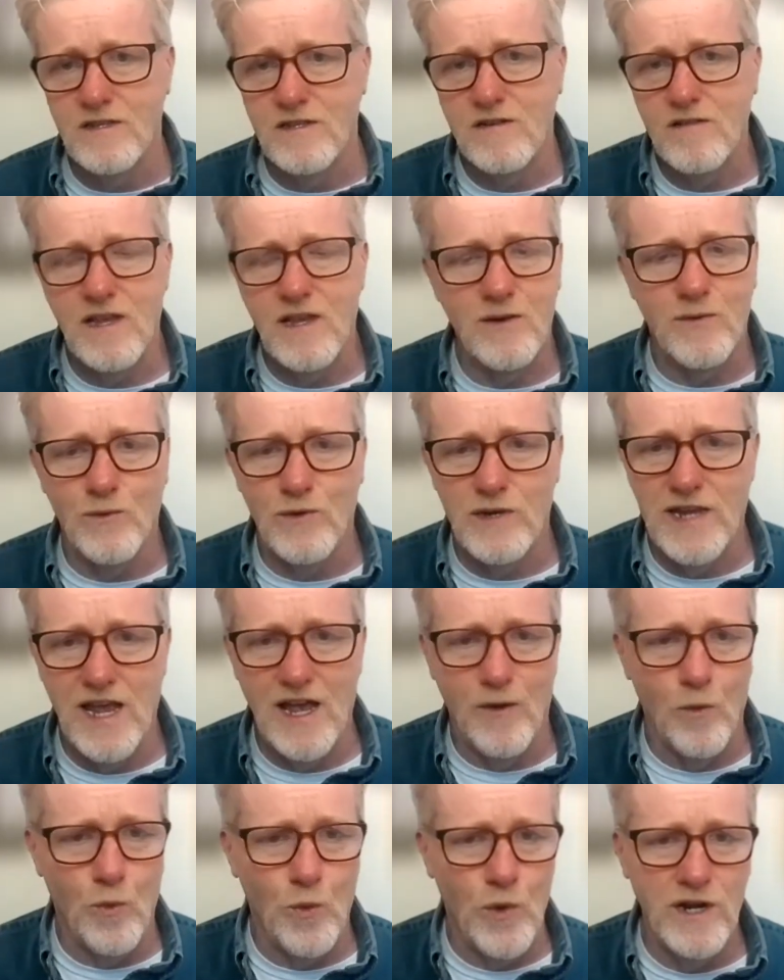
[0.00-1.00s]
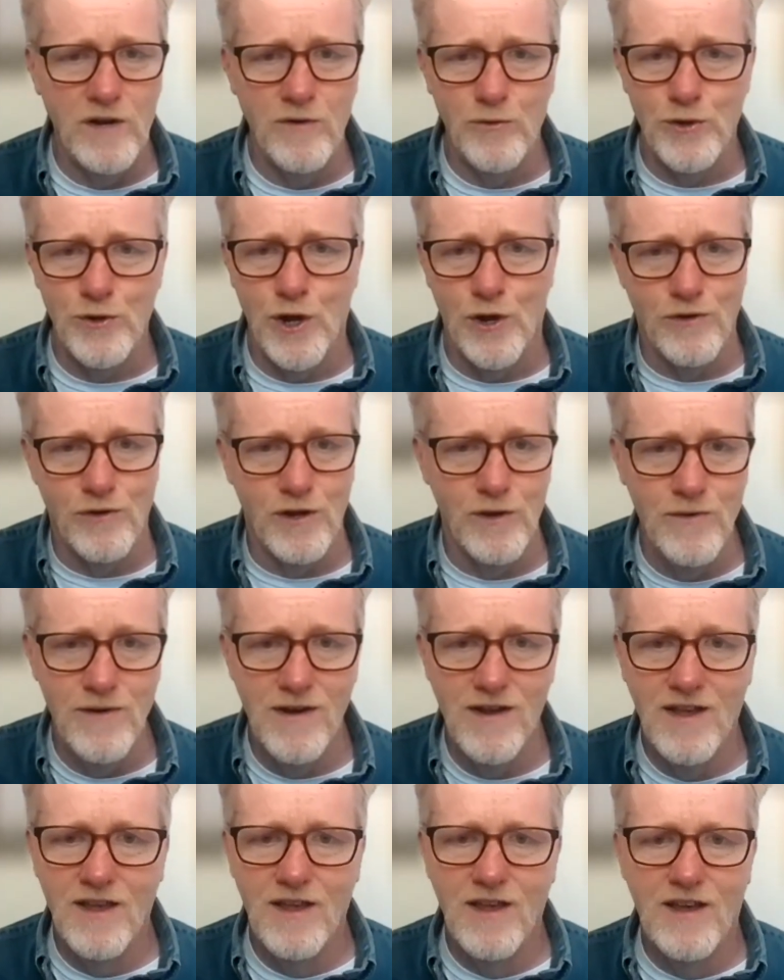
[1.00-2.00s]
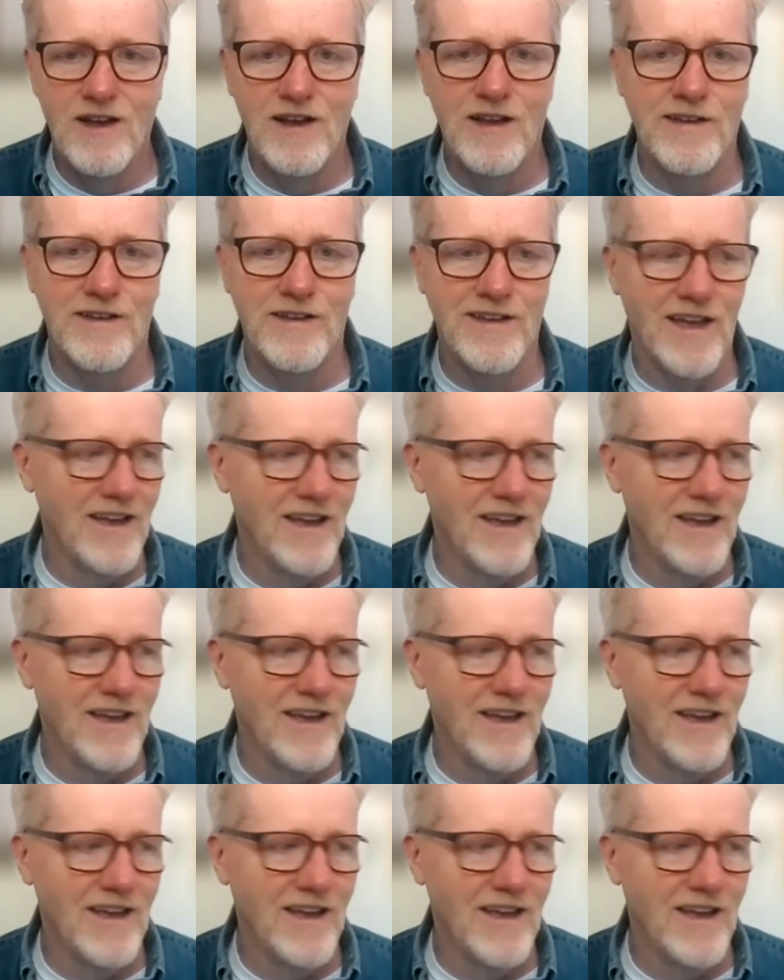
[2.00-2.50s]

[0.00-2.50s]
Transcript: And they're like, yeah, we don't know you who